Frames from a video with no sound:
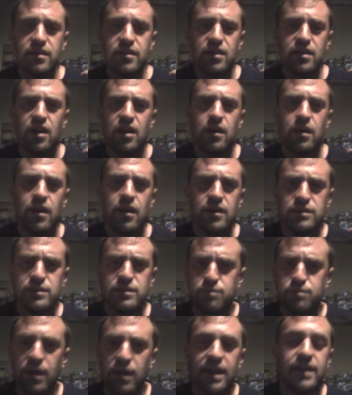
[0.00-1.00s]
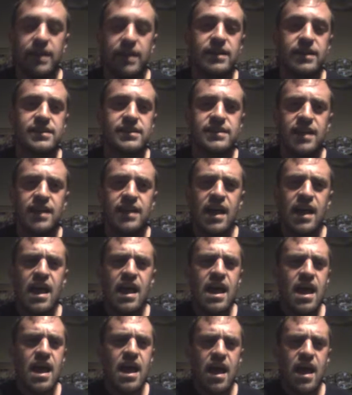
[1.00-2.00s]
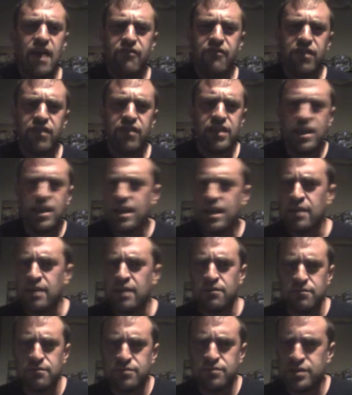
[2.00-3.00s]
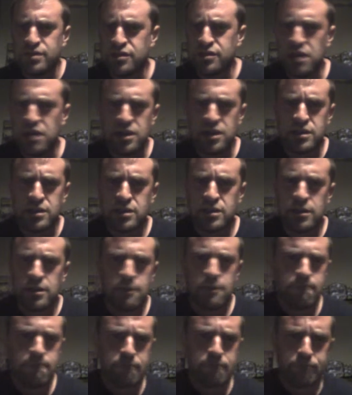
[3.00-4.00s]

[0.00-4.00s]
the spikes. Everything was just